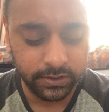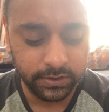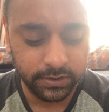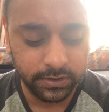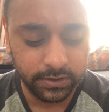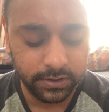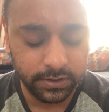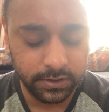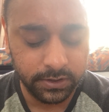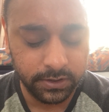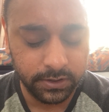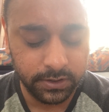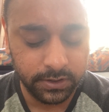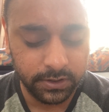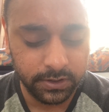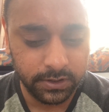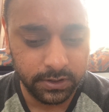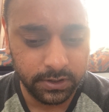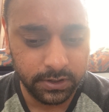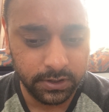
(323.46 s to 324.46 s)

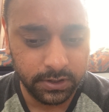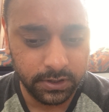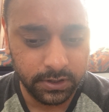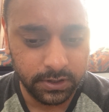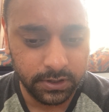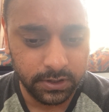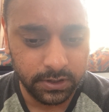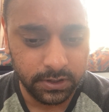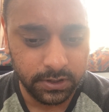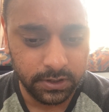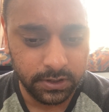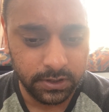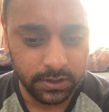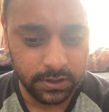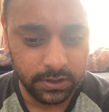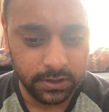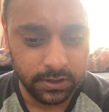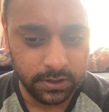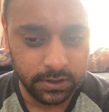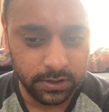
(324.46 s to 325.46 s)

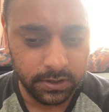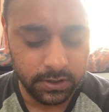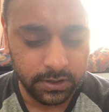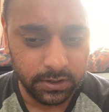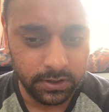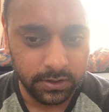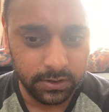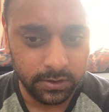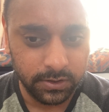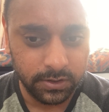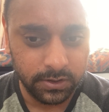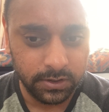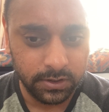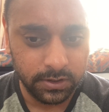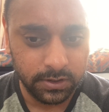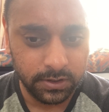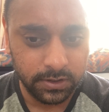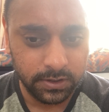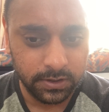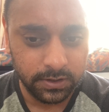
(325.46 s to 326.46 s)

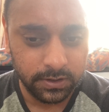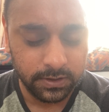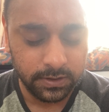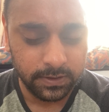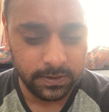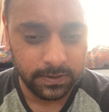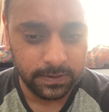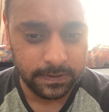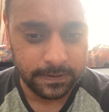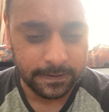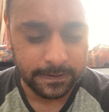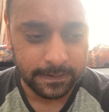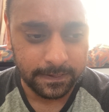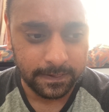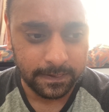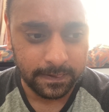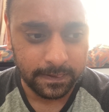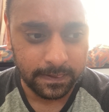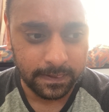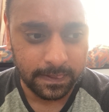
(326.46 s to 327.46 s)

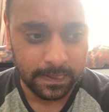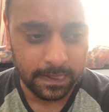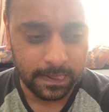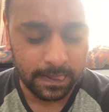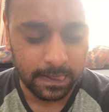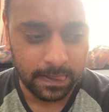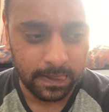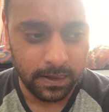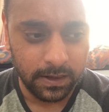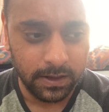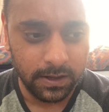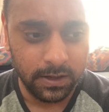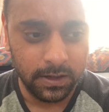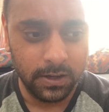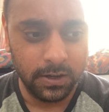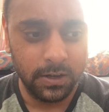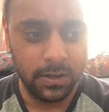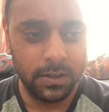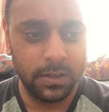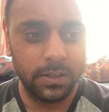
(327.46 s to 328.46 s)

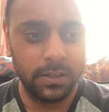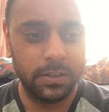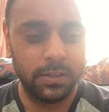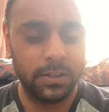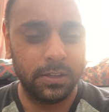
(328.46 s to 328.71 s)
Nobody speaks.